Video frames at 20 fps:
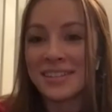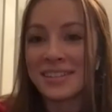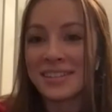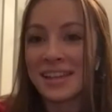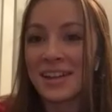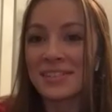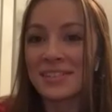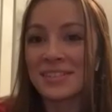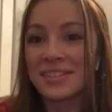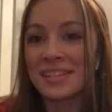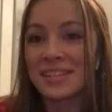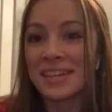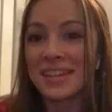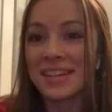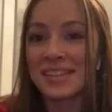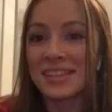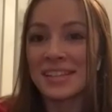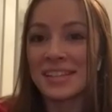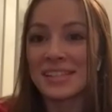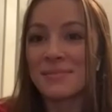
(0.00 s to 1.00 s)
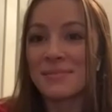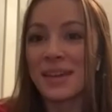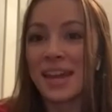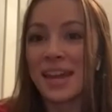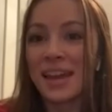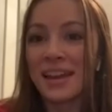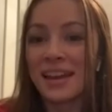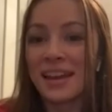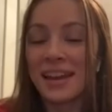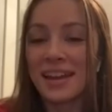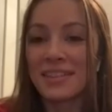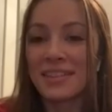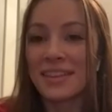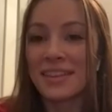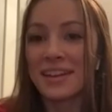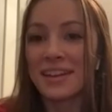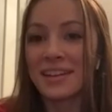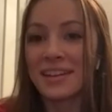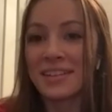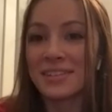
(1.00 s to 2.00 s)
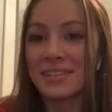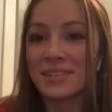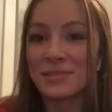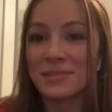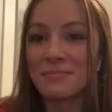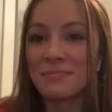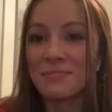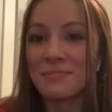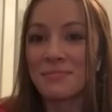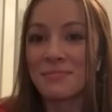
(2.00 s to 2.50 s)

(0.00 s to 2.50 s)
Sounds easy to me. I think she'll